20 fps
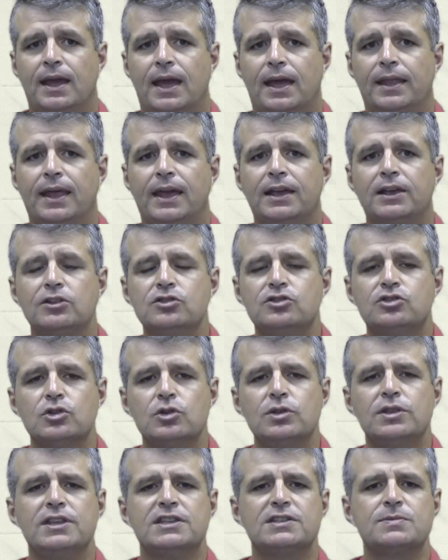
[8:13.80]
And they can
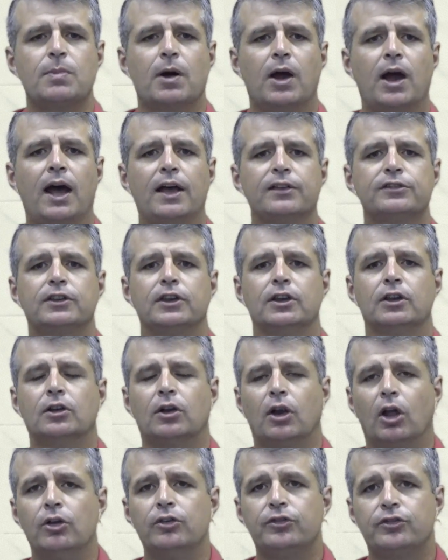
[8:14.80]
do this by asking
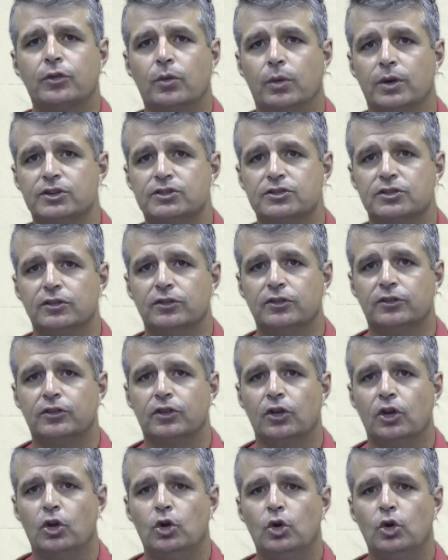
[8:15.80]
closed questions